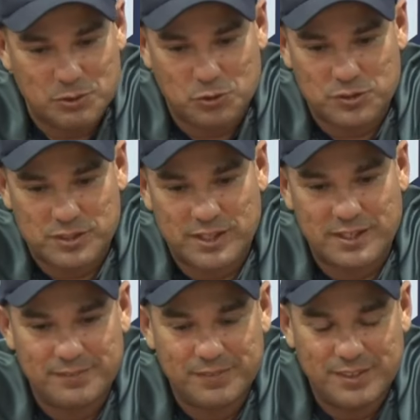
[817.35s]
because
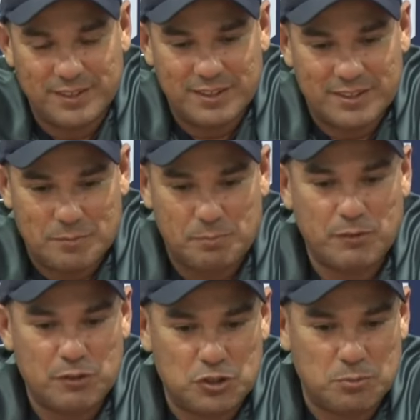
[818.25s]
they they're
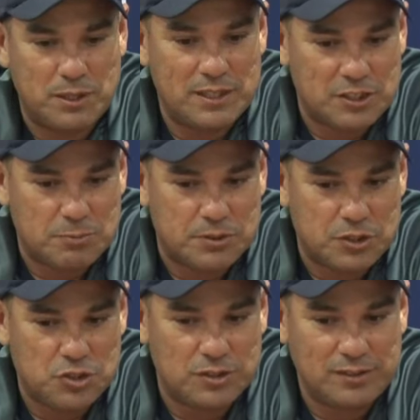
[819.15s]
privileged to be in this
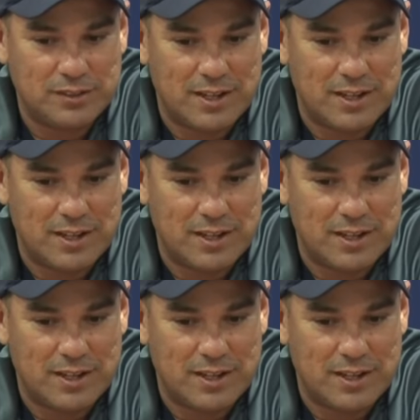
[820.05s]
position.